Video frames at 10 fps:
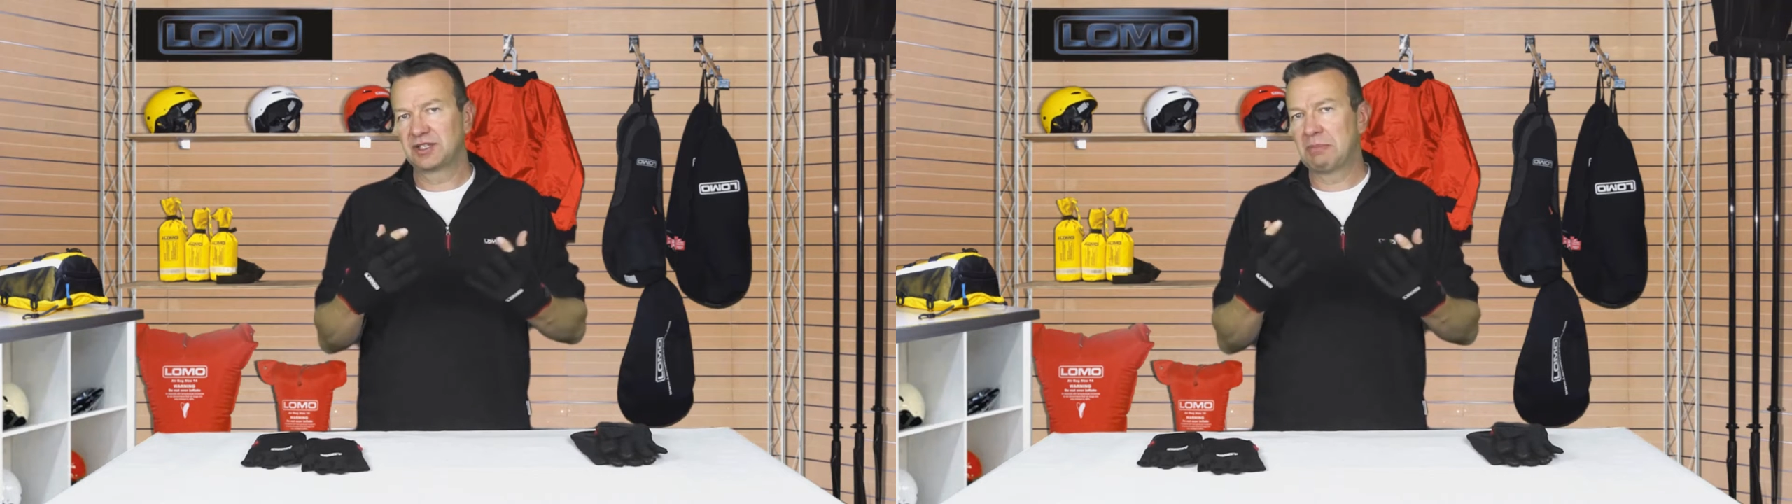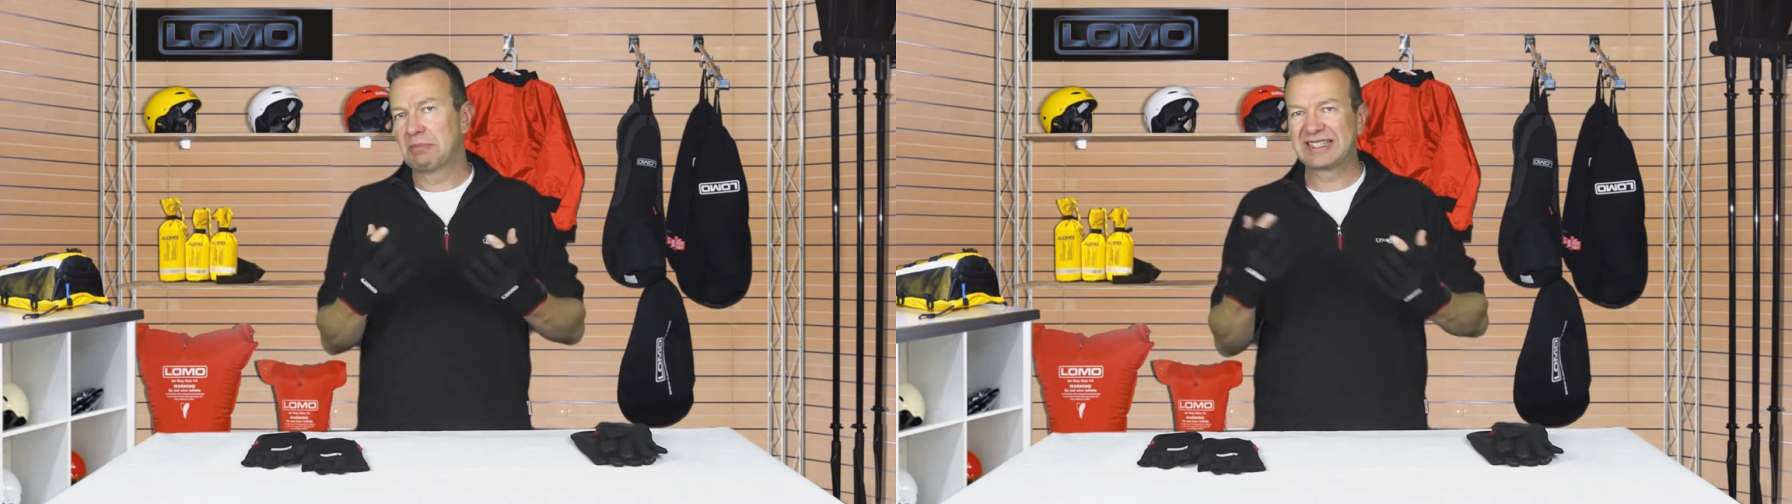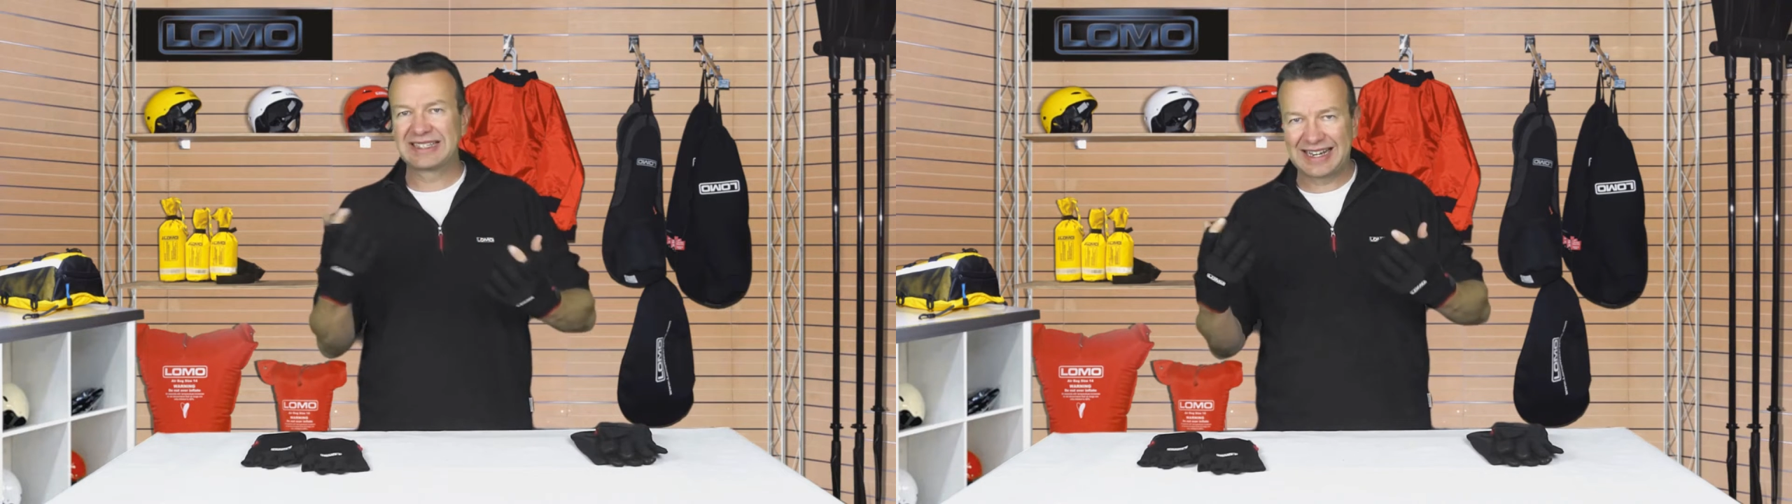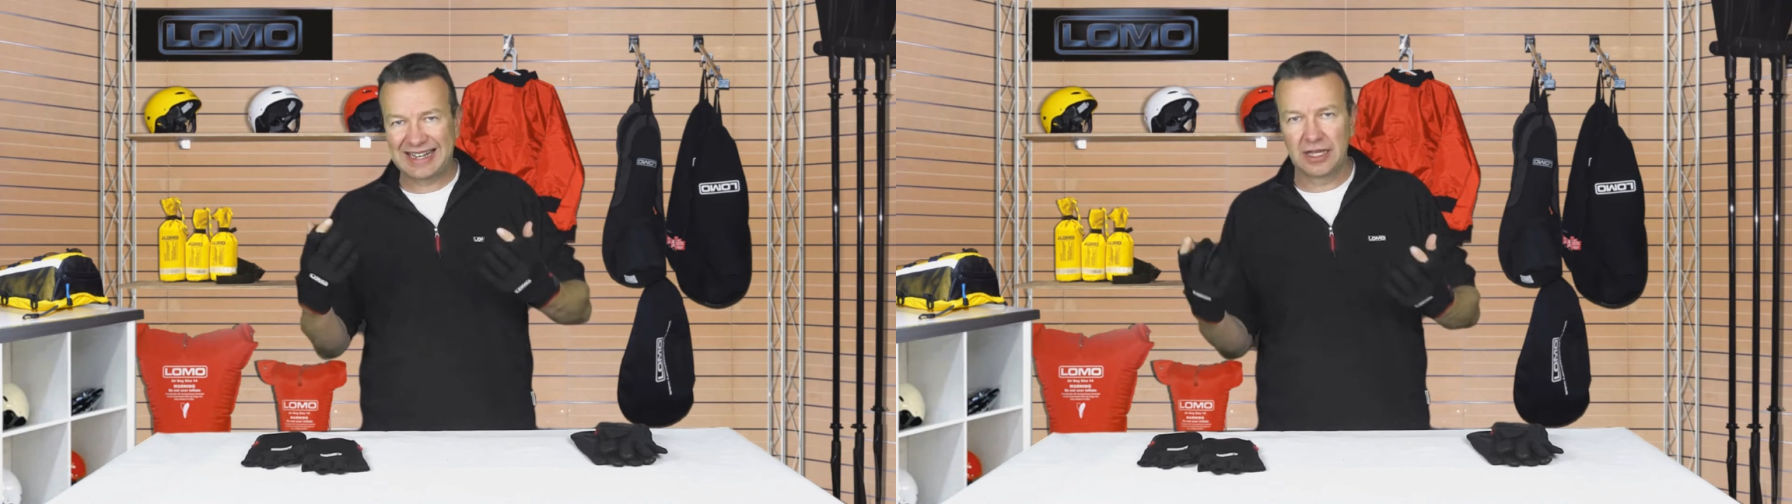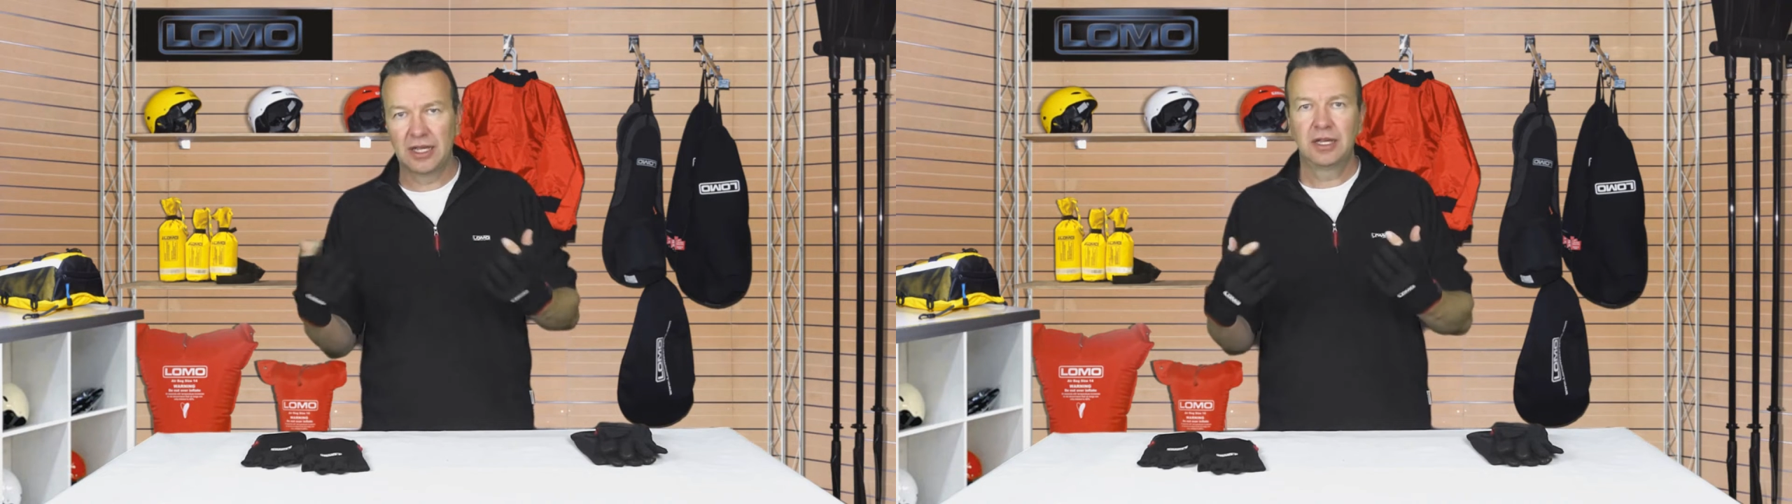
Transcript: some blistering